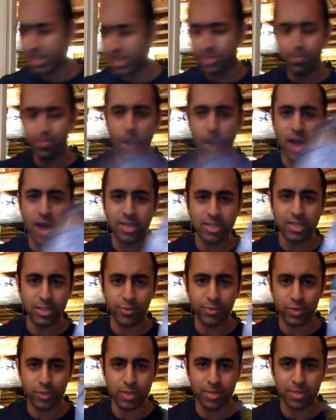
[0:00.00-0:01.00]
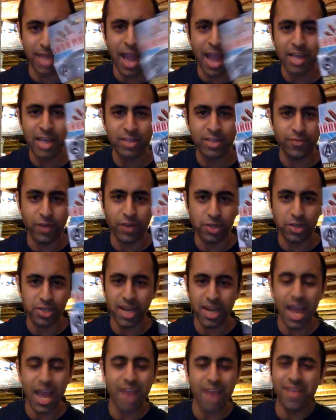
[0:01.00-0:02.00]
these boxes for some of the action figures that
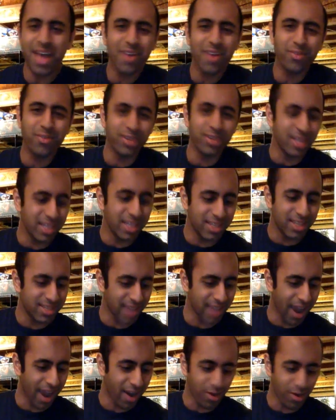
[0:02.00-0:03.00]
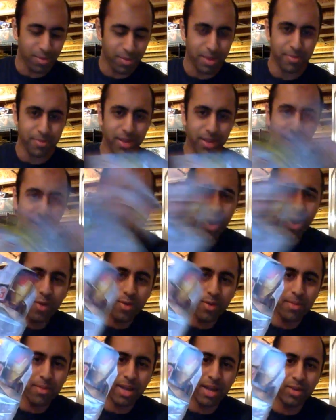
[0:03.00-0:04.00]
I have. I don't need this Iron Man, like what,
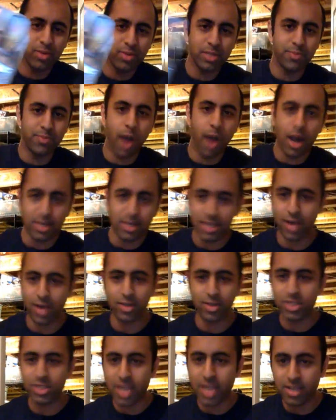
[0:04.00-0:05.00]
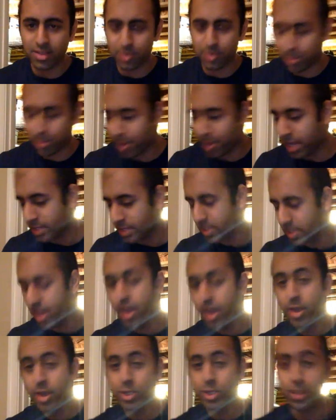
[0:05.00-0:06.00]
what am I going to do with this box now? It just takes up space.
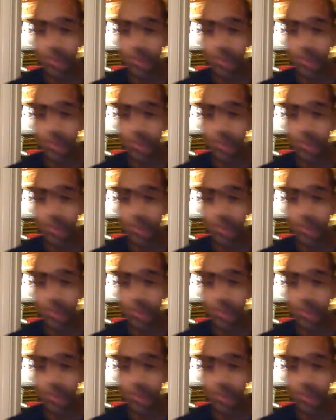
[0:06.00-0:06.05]
So